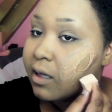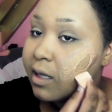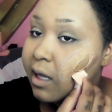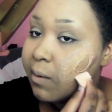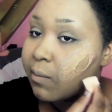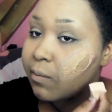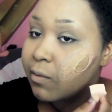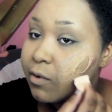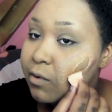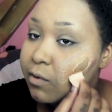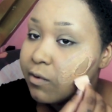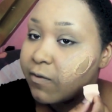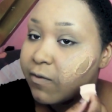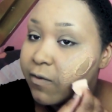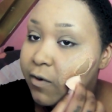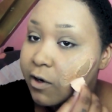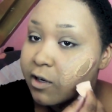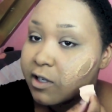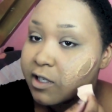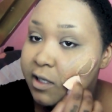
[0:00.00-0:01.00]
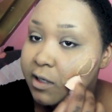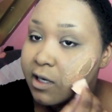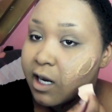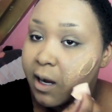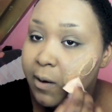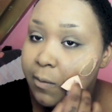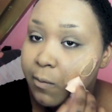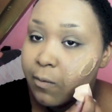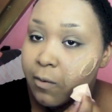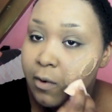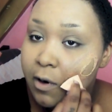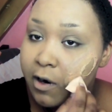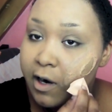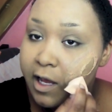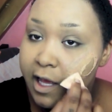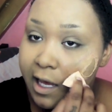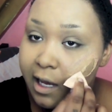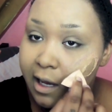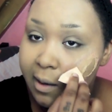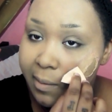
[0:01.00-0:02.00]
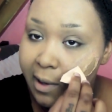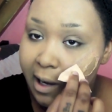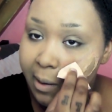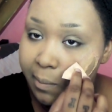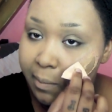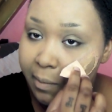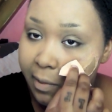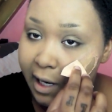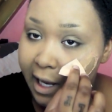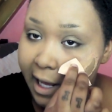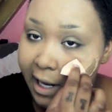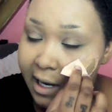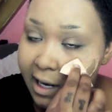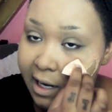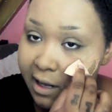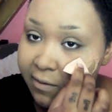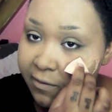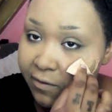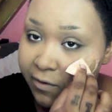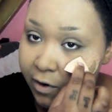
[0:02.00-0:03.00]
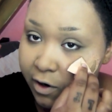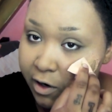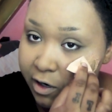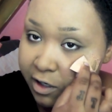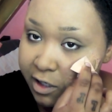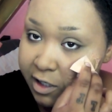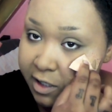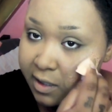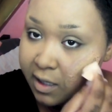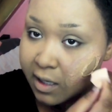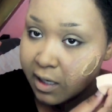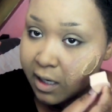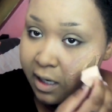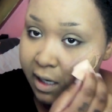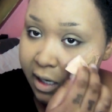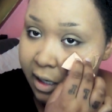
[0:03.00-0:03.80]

that wound first, not worrying about blending first